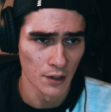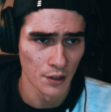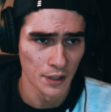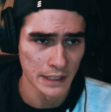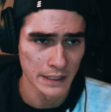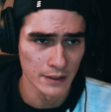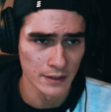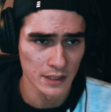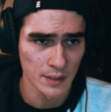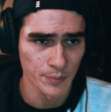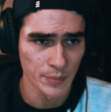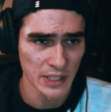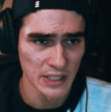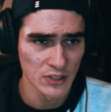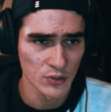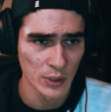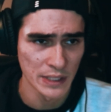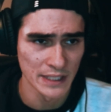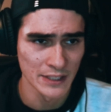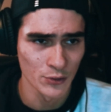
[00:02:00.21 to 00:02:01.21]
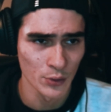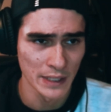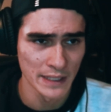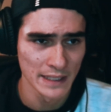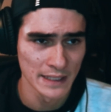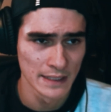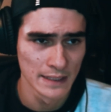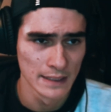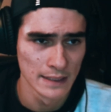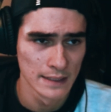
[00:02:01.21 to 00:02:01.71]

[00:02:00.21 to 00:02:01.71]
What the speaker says: all I got's a P2020.